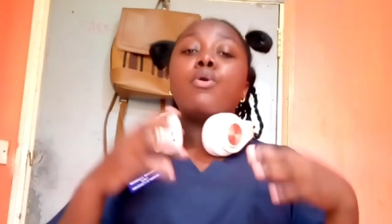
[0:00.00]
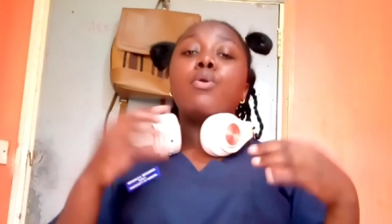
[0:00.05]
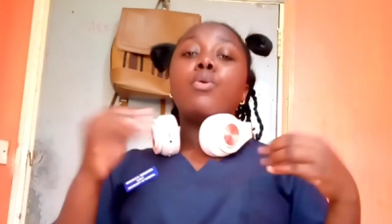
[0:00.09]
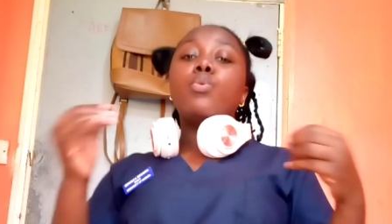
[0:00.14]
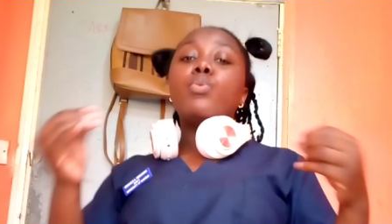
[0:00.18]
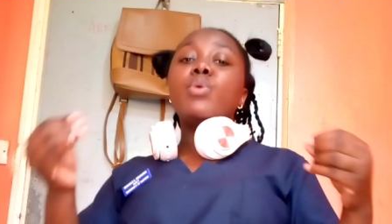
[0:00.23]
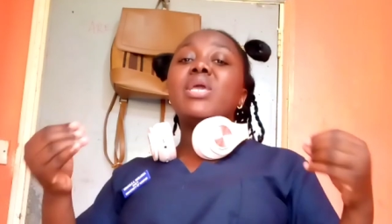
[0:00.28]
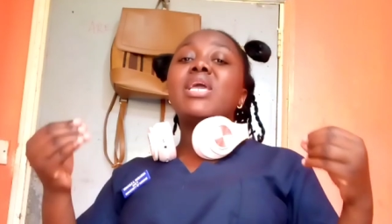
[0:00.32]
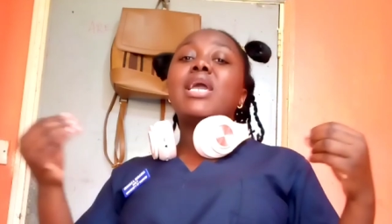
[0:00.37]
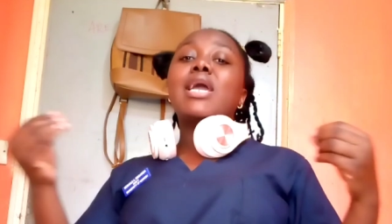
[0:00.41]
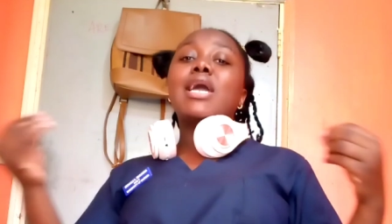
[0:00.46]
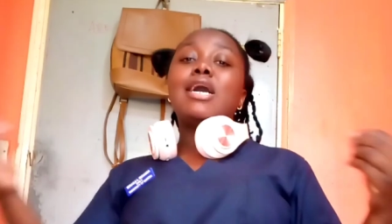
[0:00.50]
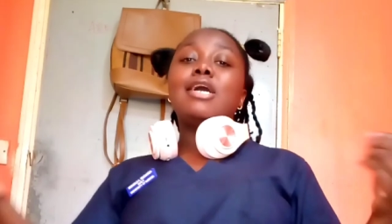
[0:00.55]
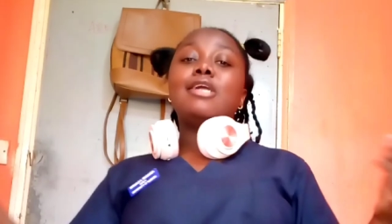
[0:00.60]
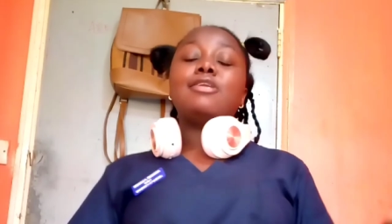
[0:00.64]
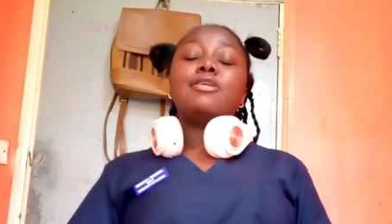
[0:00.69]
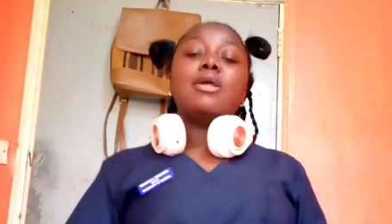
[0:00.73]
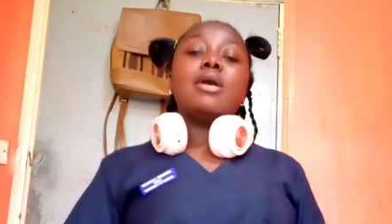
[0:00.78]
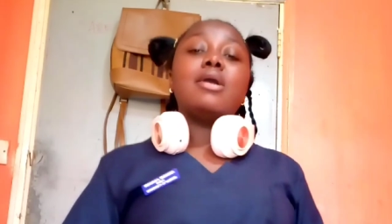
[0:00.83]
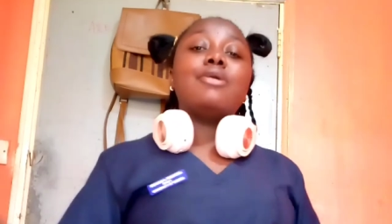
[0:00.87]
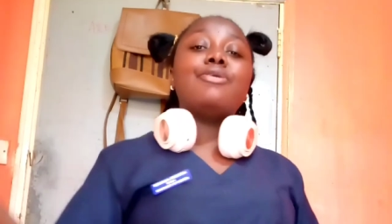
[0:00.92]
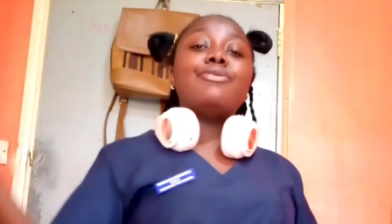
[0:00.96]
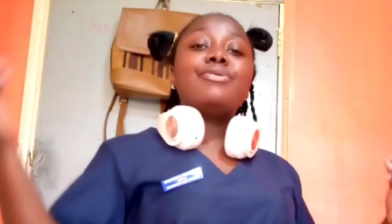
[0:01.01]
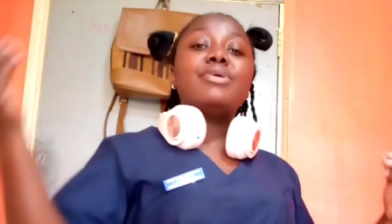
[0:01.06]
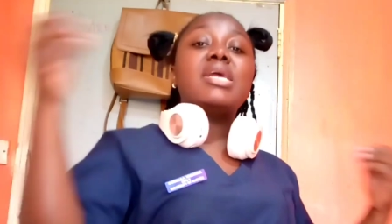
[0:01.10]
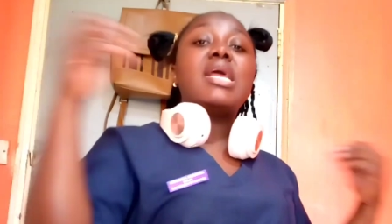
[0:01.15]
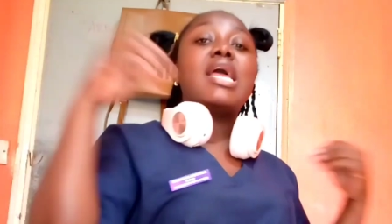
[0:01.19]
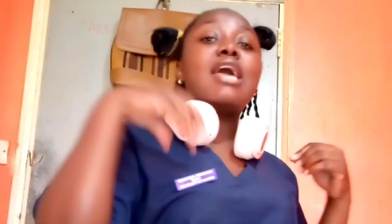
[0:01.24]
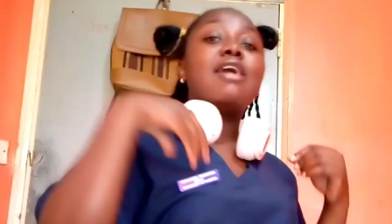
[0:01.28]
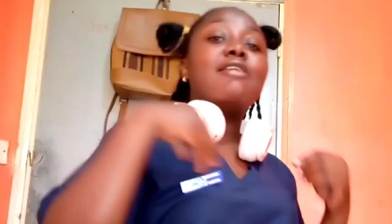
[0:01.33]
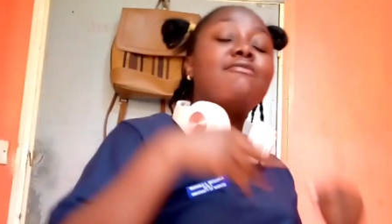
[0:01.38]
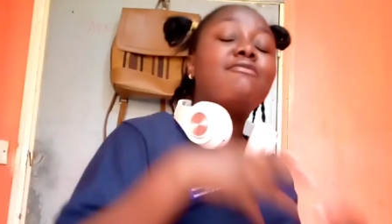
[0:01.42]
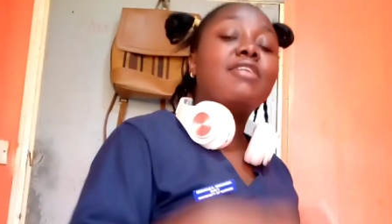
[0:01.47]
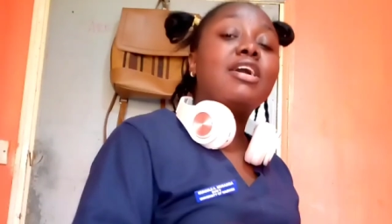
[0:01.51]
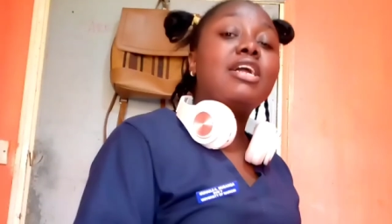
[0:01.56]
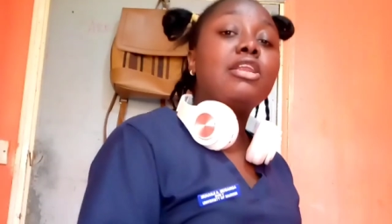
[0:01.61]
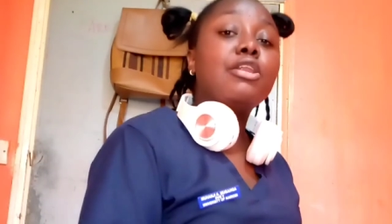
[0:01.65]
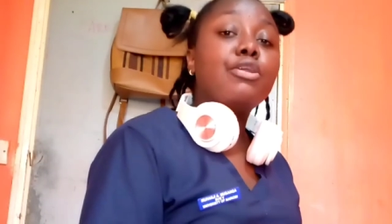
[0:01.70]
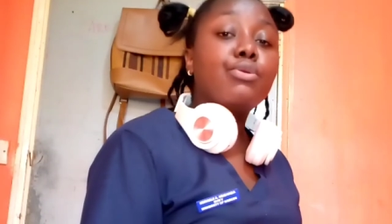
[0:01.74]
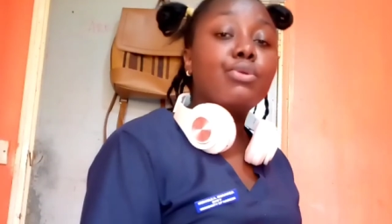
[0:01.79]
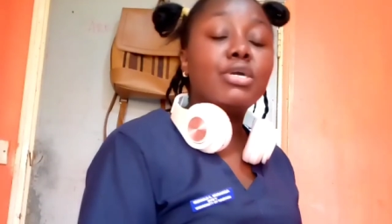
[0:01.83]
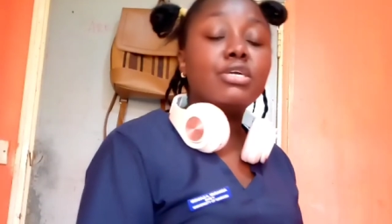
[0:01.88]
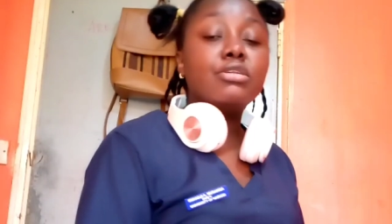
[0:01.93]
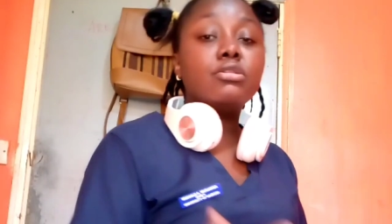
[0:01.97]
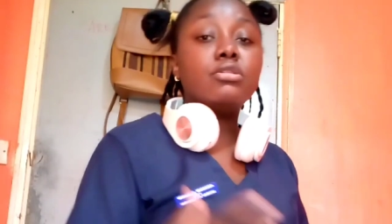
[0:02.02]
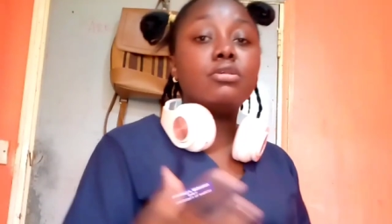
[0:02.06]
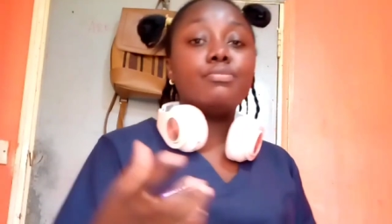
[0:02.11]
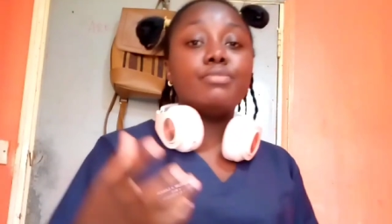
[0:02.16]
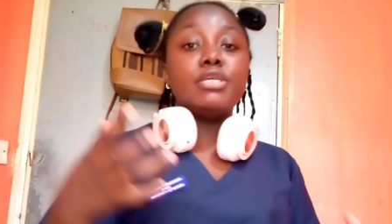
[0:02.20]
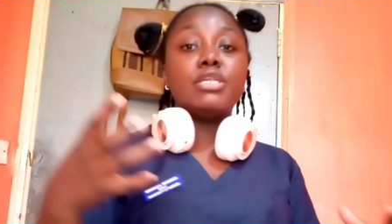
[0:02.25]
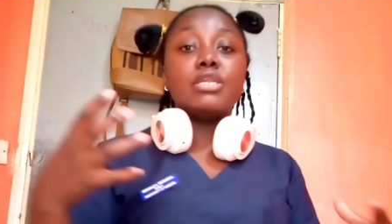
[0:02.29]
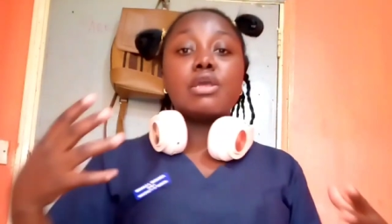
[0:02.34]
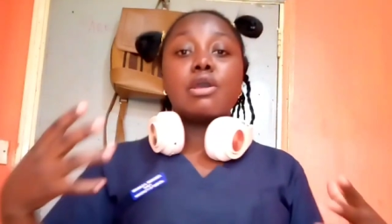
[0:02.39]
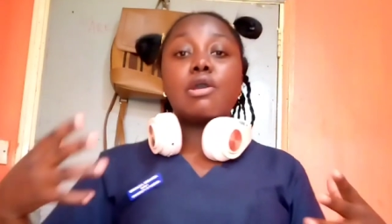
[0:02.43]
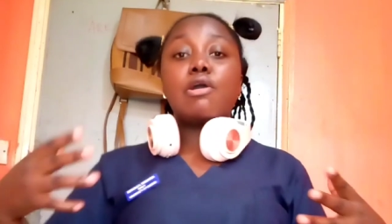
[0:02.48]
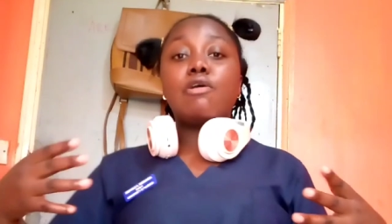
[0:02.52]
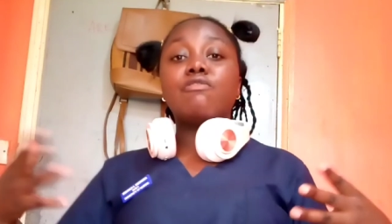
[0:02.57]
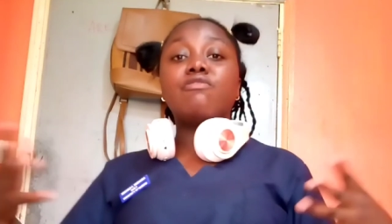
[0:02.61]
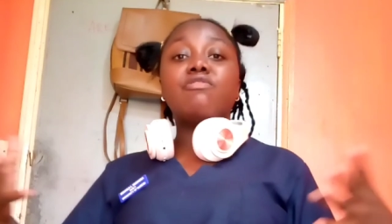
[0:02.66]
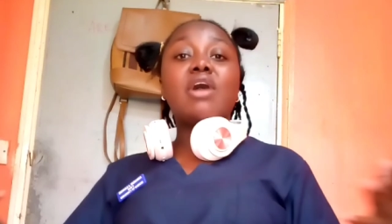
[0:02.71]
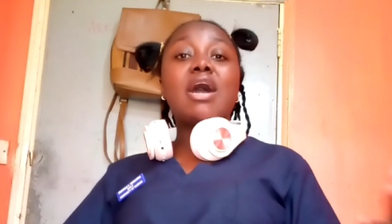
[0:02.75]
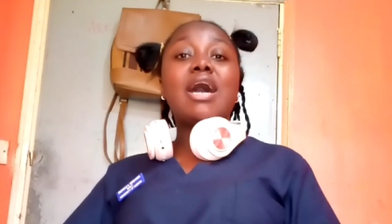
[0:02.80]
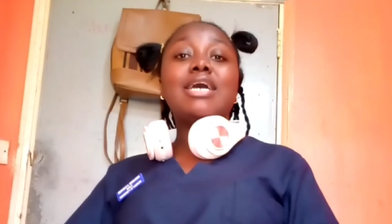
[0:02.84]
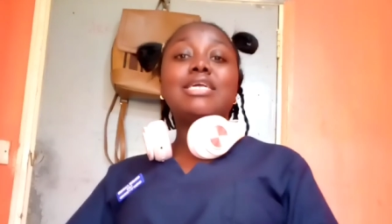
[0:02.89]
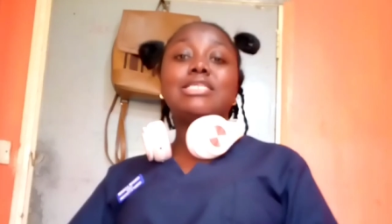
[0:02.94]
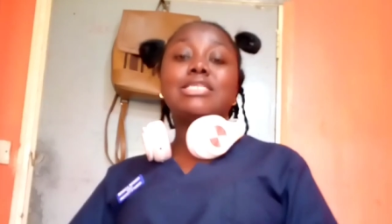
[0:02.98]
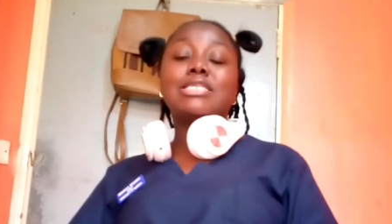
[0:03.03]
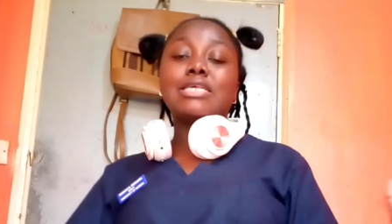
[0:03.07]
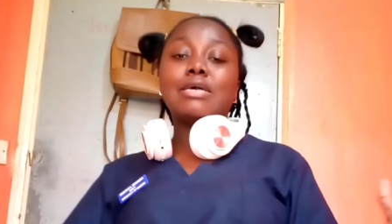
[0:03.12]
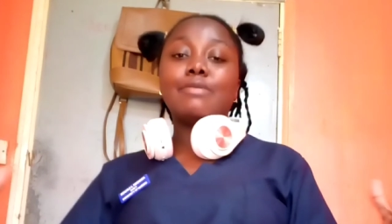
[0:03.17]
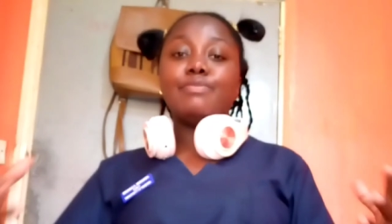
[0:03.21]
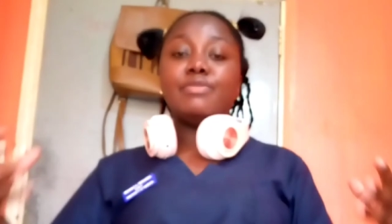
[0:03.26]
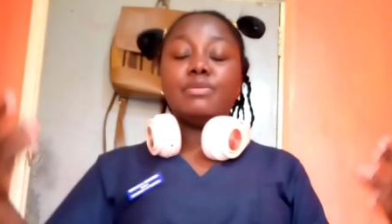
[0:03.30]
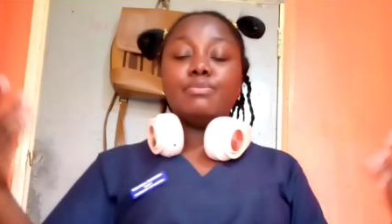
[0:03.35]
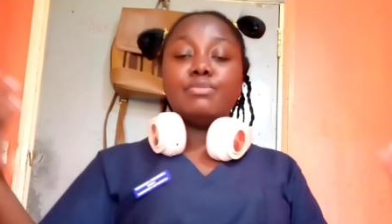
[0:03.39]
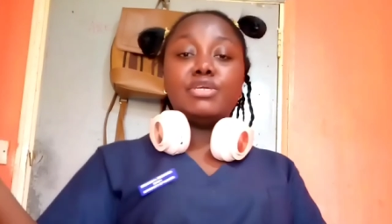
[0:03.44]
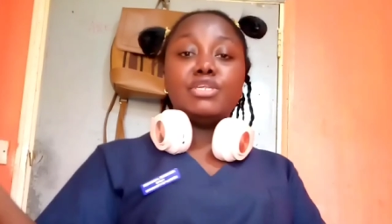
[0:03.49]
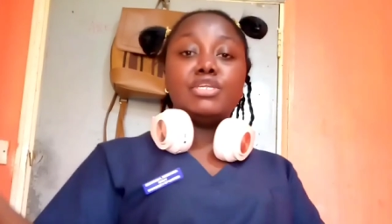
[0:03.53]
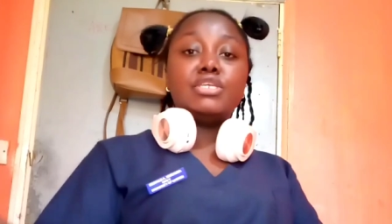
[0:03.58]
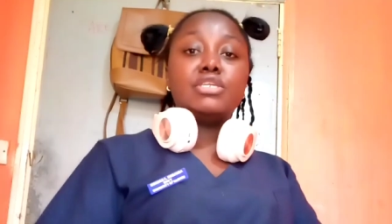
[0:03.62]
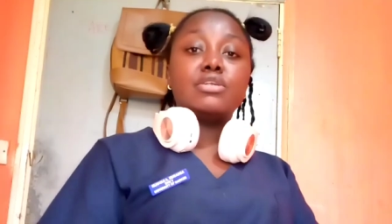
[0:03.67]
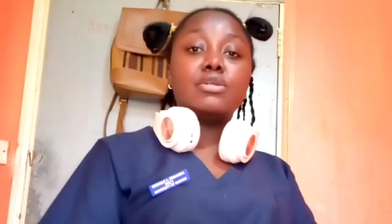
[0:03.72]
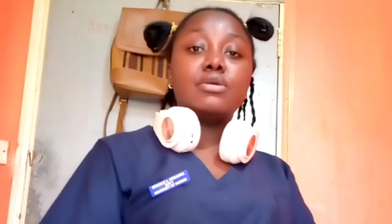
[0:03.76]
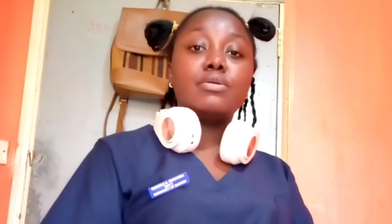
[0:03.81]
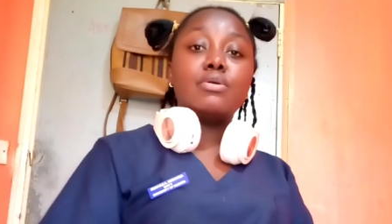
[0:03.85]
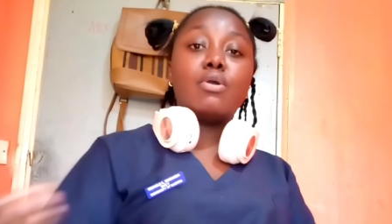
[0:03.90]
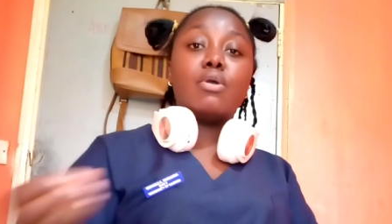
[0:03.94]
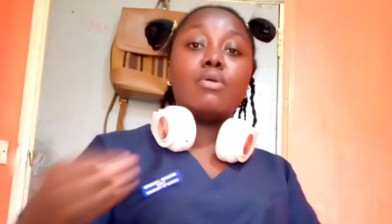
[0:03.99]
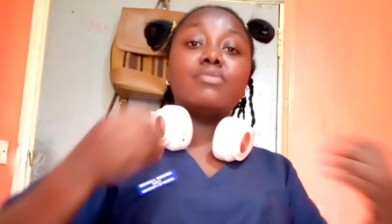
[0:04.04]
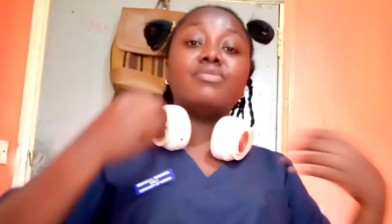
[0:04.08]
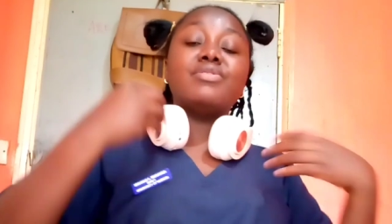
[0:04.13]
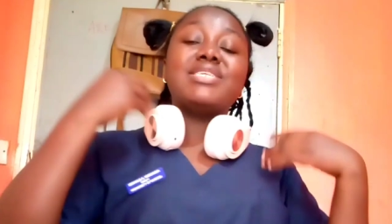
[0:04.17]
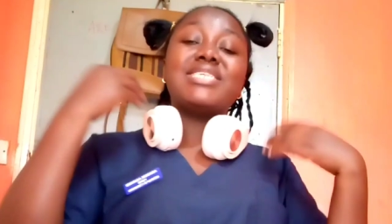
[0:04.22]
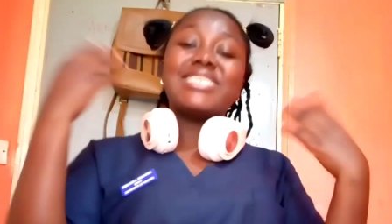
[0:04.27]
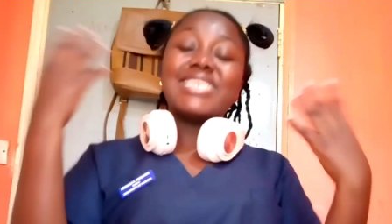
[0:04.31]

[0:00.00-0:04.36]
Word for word: We can re-evaluate the meaning of handsome, the meaning of